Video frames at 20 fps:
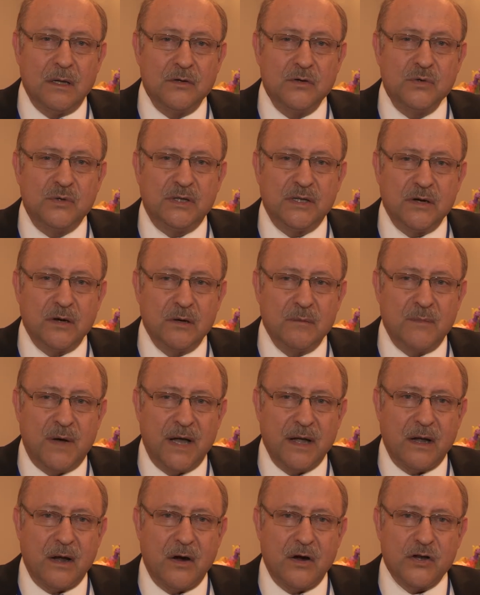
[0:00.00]
nuclear
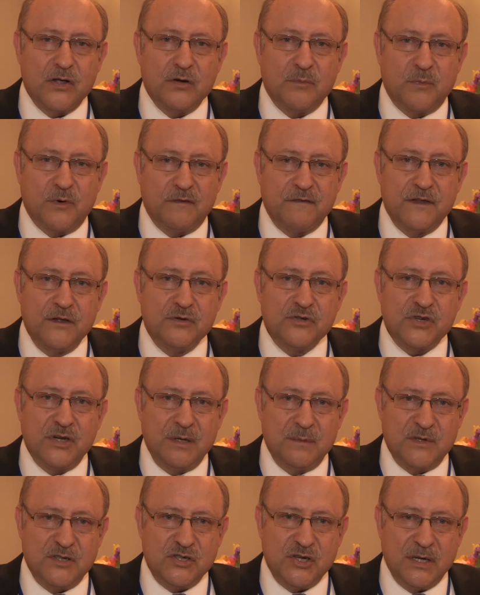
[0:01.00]
myocardial perfusion
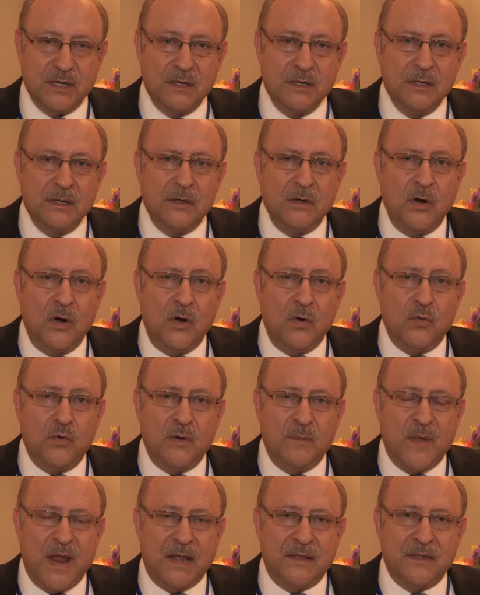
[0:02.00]
imaging
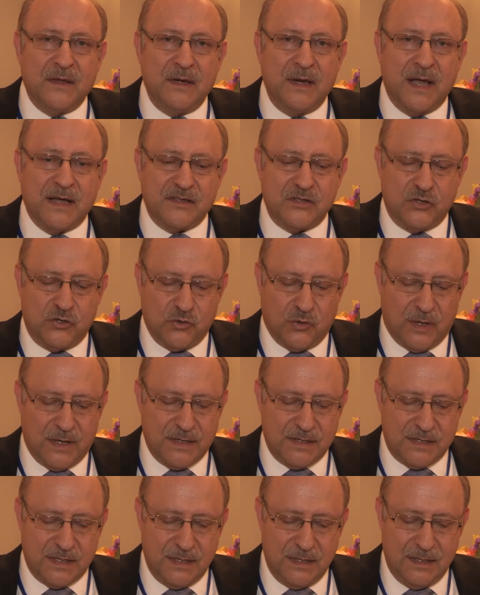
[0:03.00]
remain the next
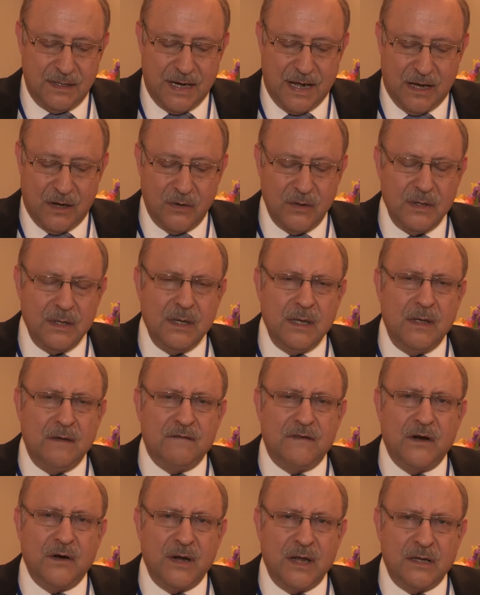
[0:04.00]
choice. Now,
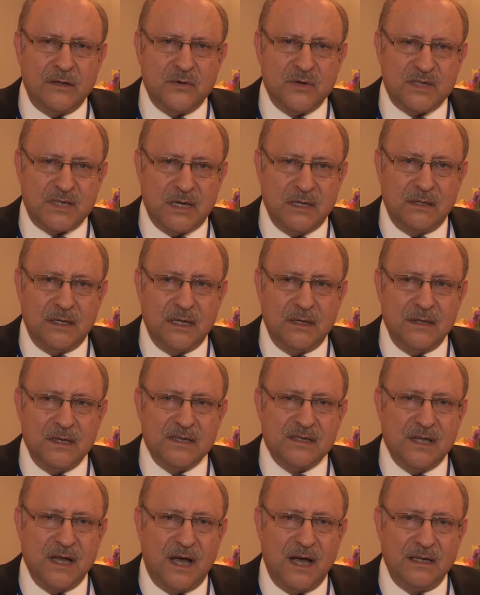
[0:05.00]
very interestingly, in
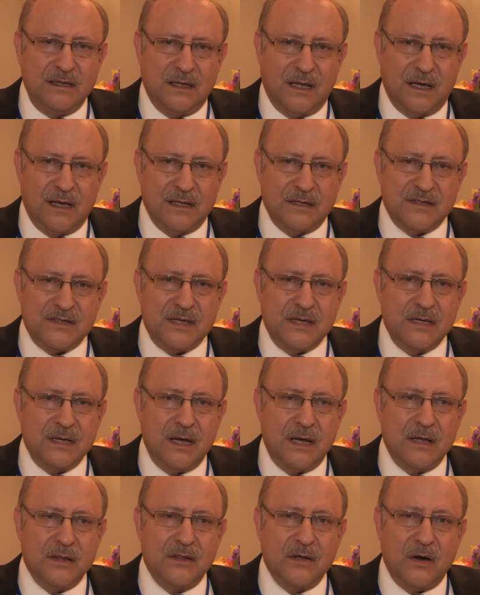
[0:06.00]
these guidelines,
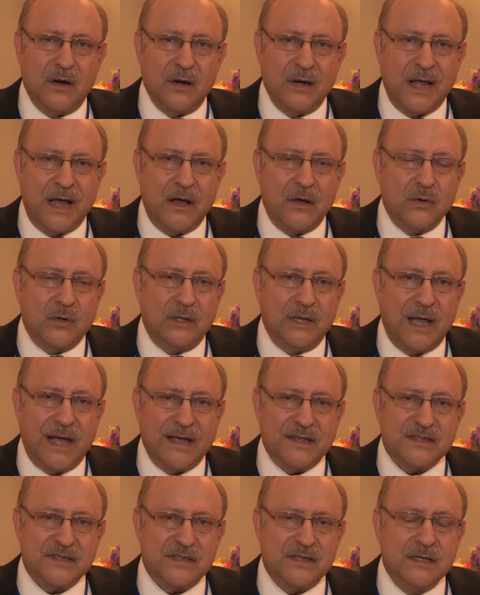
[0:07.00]
uh, there are now
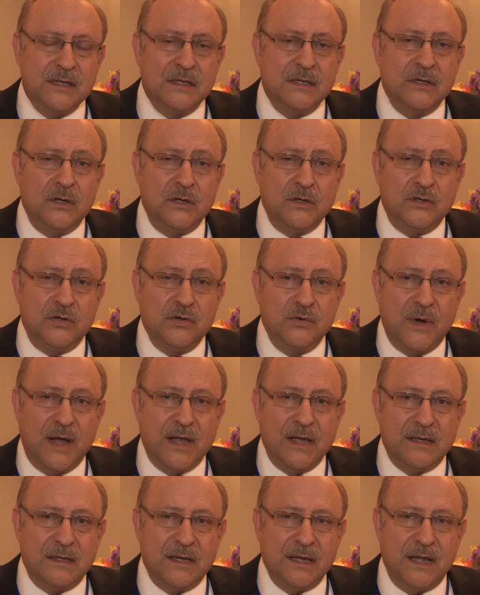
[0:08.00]
class
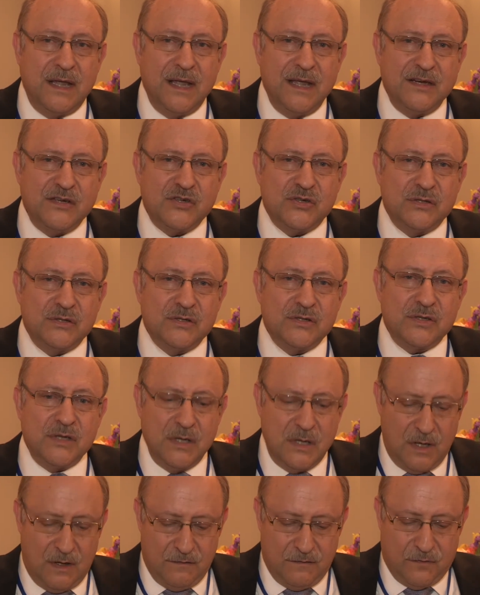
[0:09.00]
2A indications
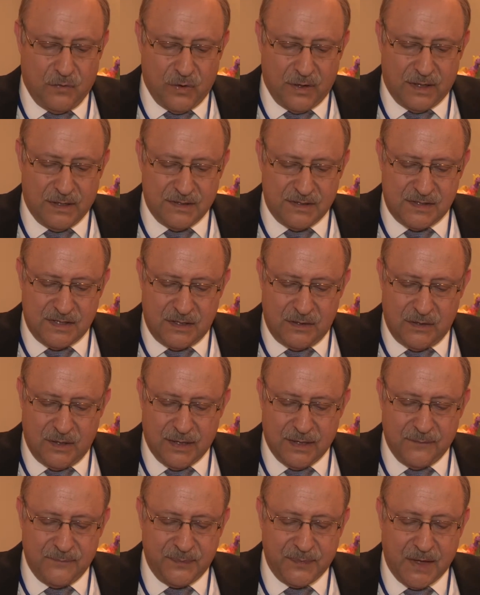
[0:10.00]
for
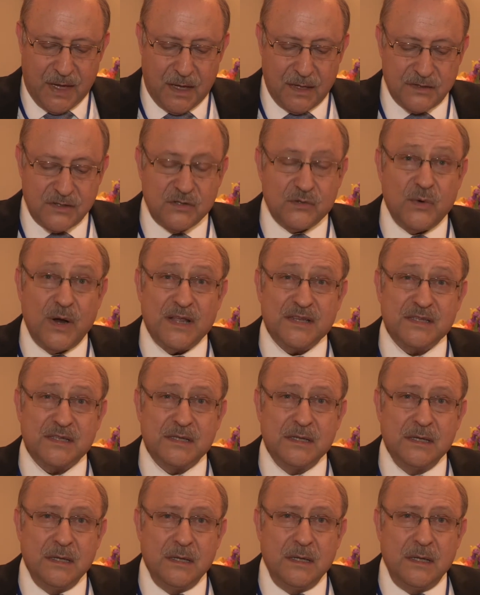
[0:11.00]
considering uh,
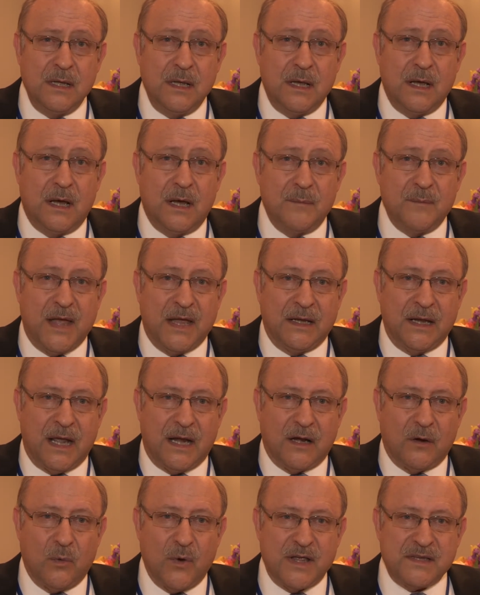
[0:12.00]
stress uh,
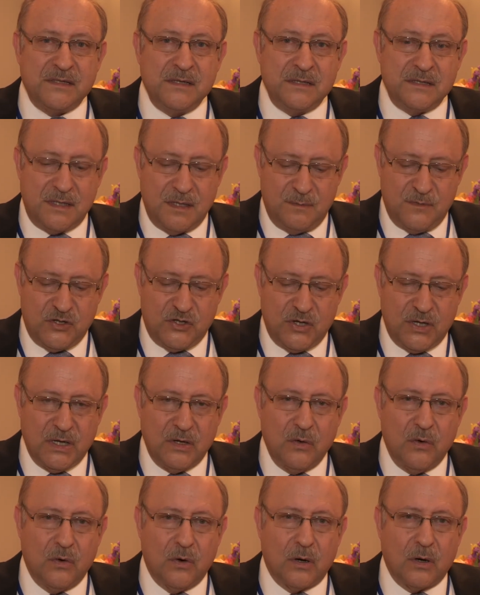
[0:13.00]
magnetic resonance
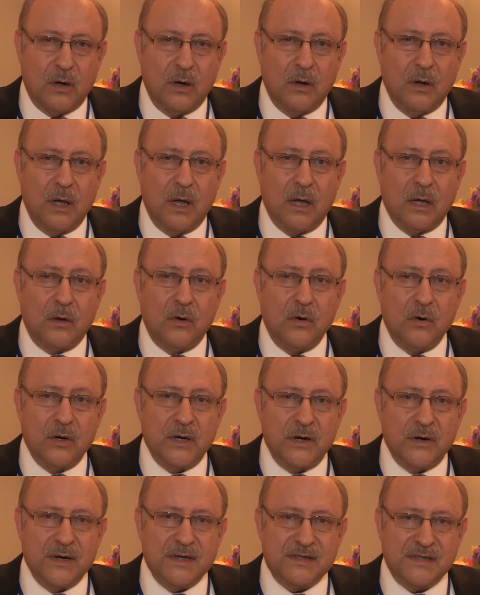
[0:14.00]
imaging or uh,
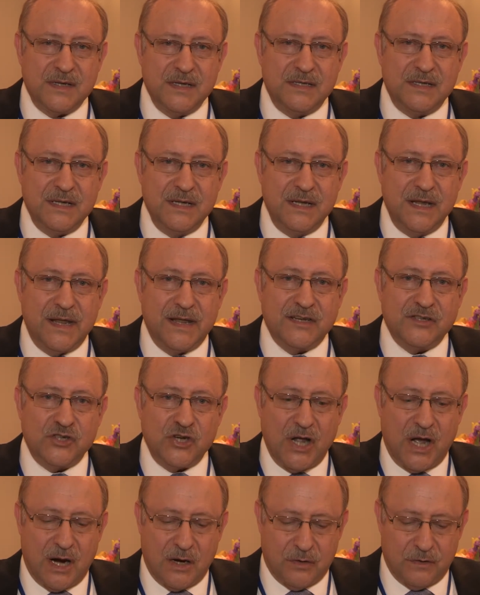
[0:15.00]
coronary CT
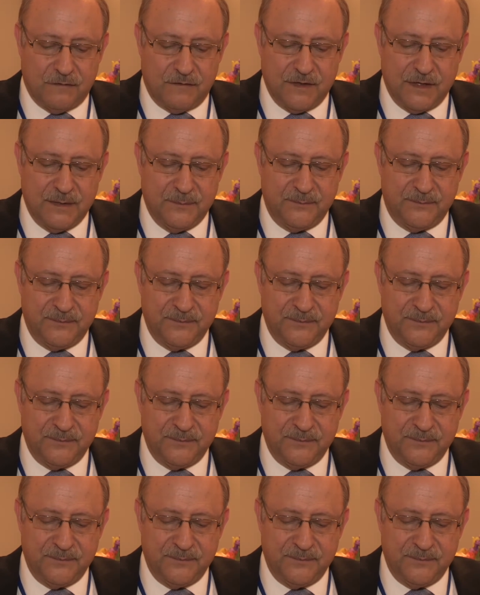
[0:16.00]
angiography.